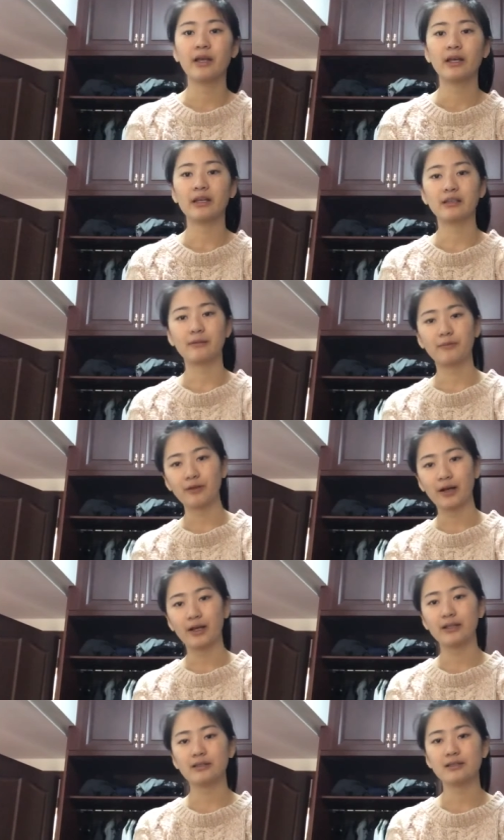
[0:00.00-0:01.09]
and
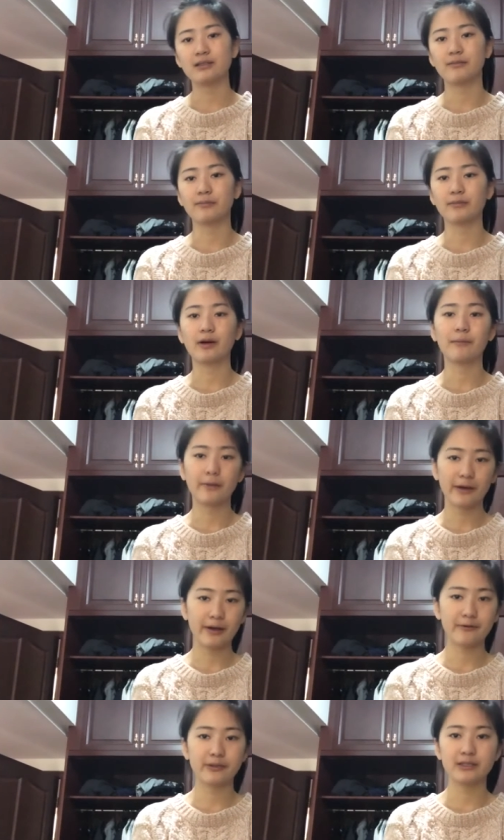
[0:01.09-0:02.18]
applying them,
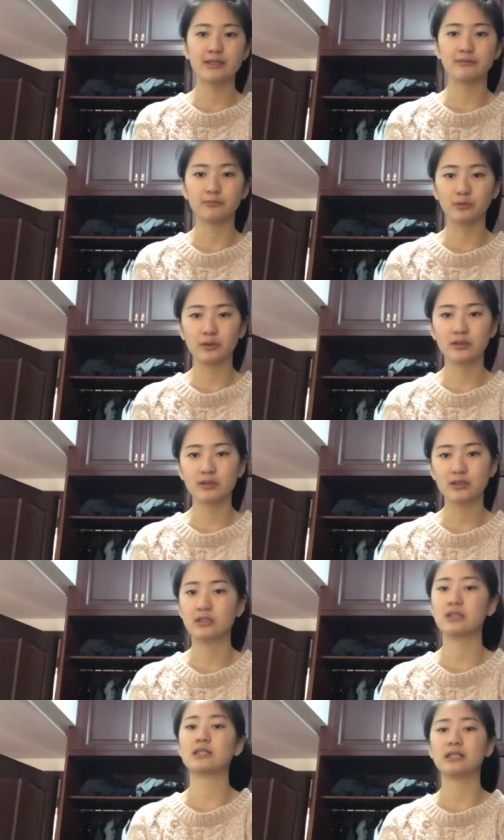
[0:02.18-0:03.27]
comparing them with
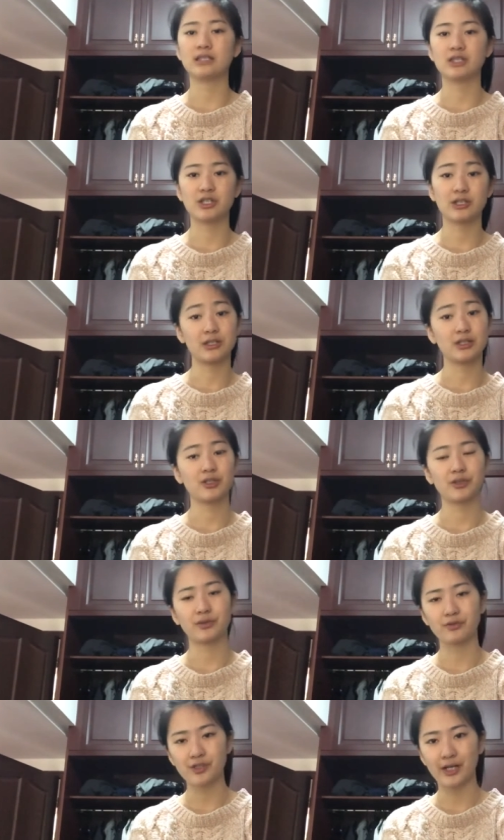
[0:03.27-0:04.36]
the
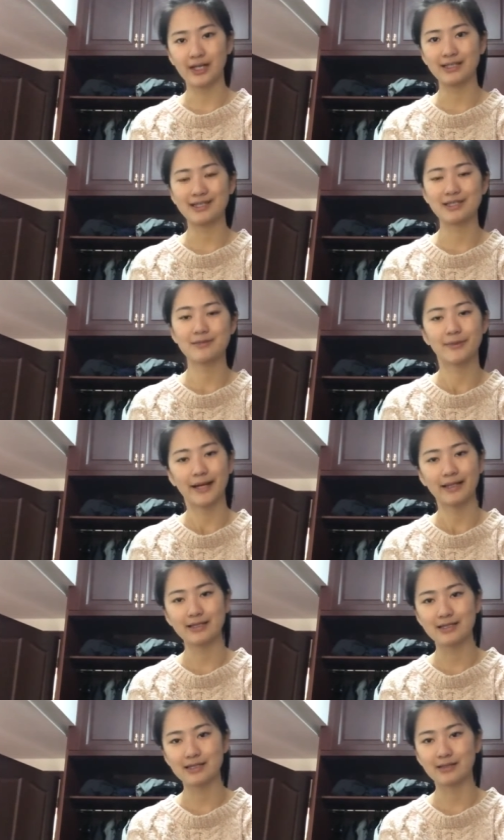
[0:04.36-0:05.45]
traditional Chinese
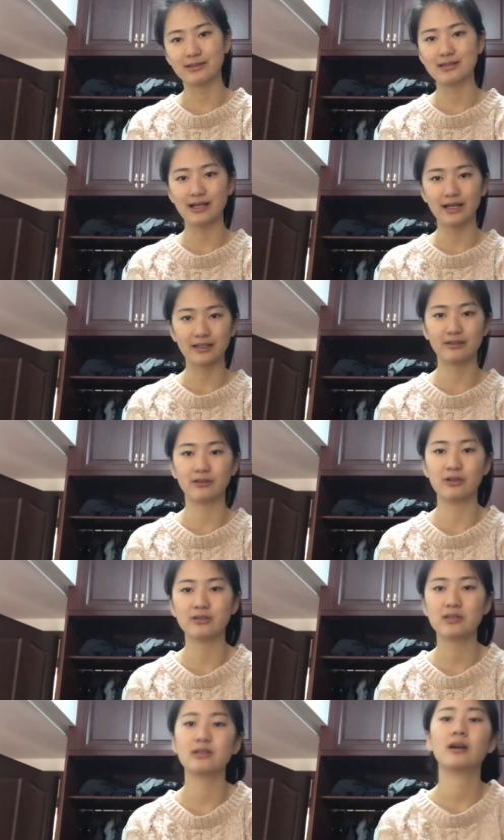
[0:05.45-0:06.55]
medicine diagnosis.